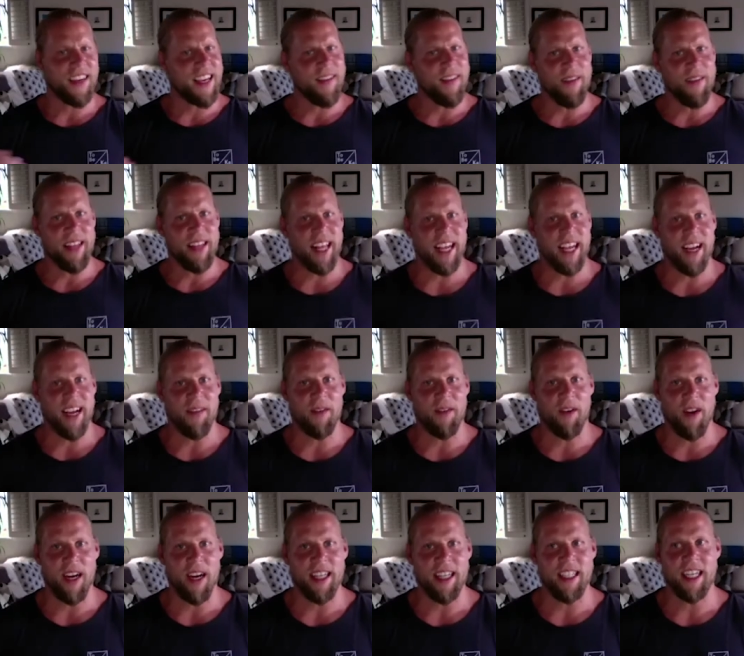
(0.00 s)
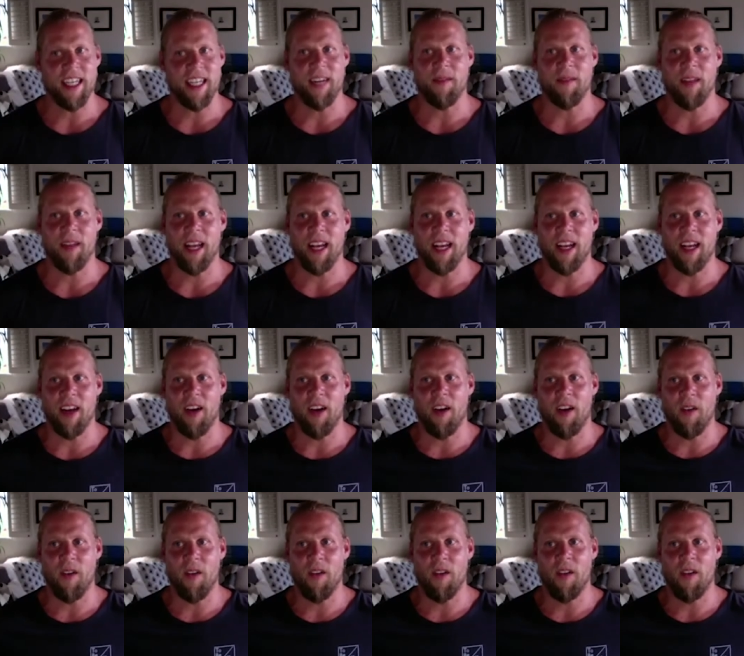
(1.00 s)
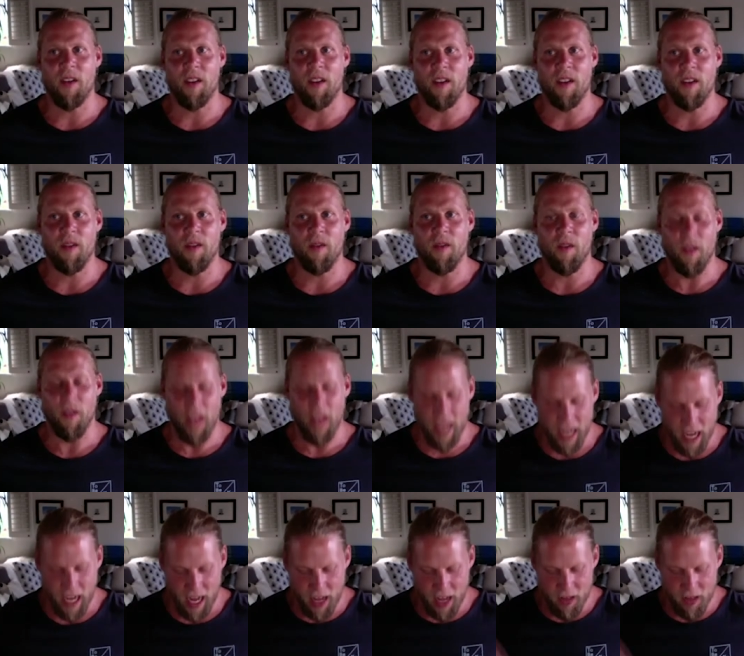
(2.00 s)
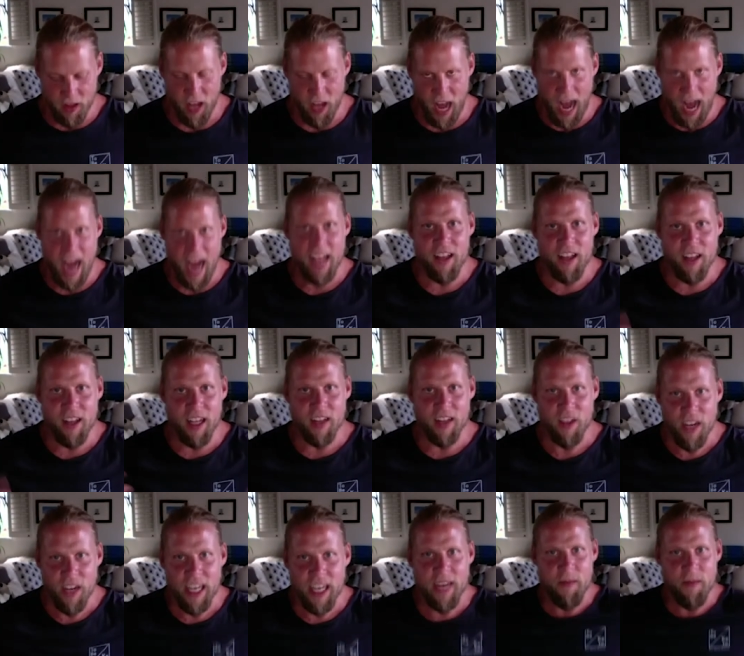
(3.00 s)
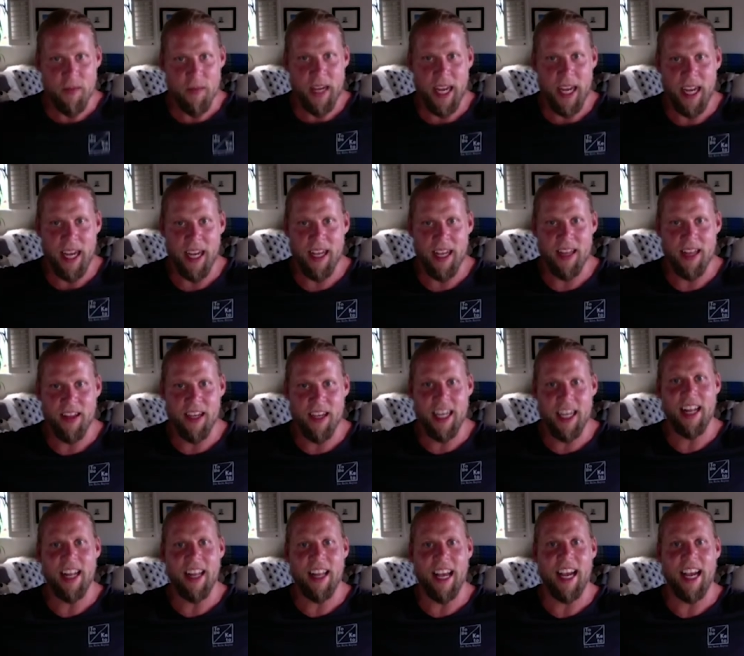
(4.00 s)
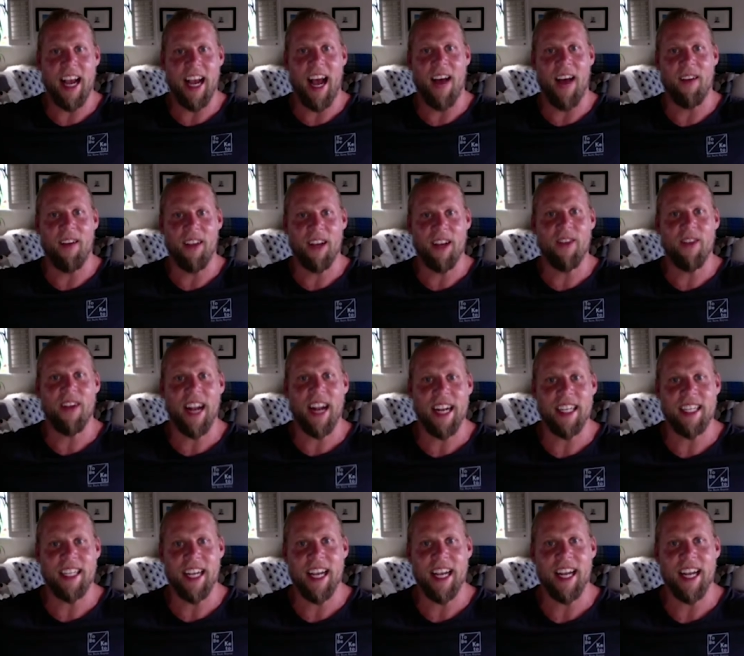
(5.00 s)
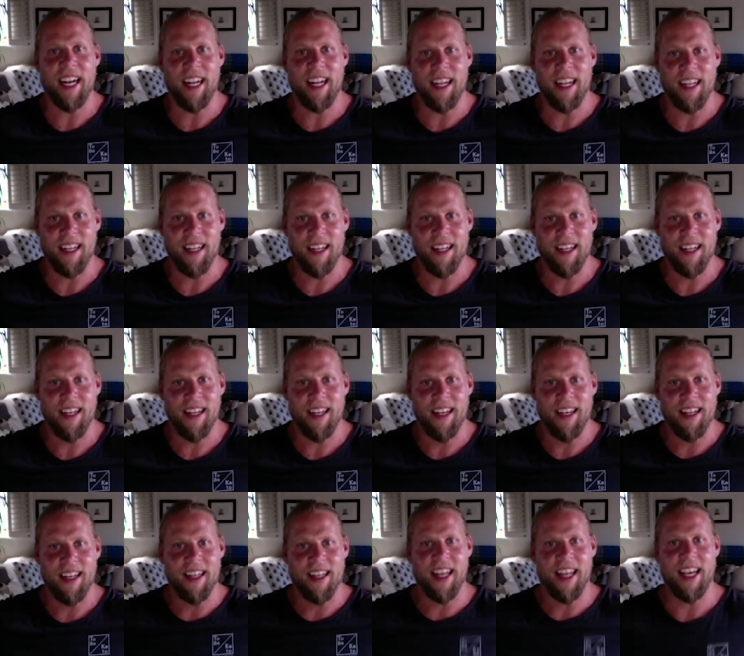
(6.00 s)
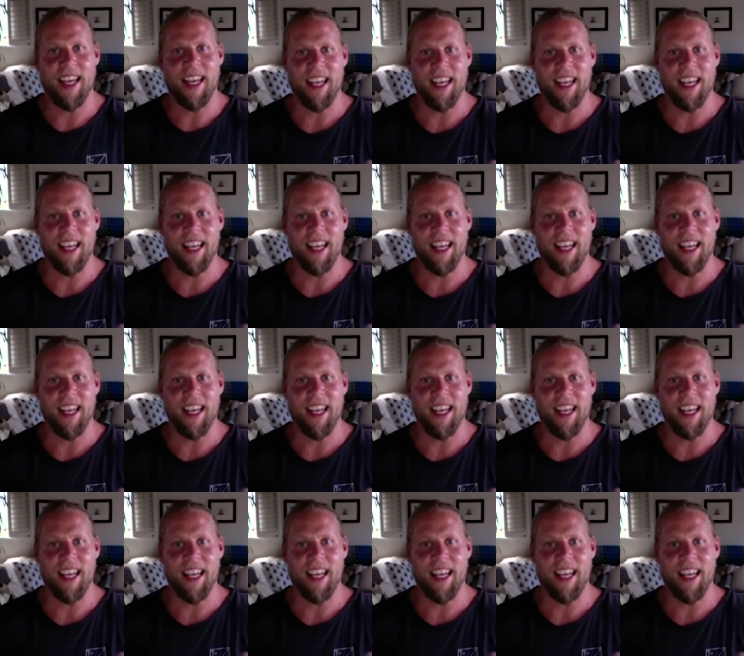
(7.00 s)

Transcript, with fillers: at me like I'm crazy, and I'm like, like I look at me, look at like look what I did. Yeah. Like,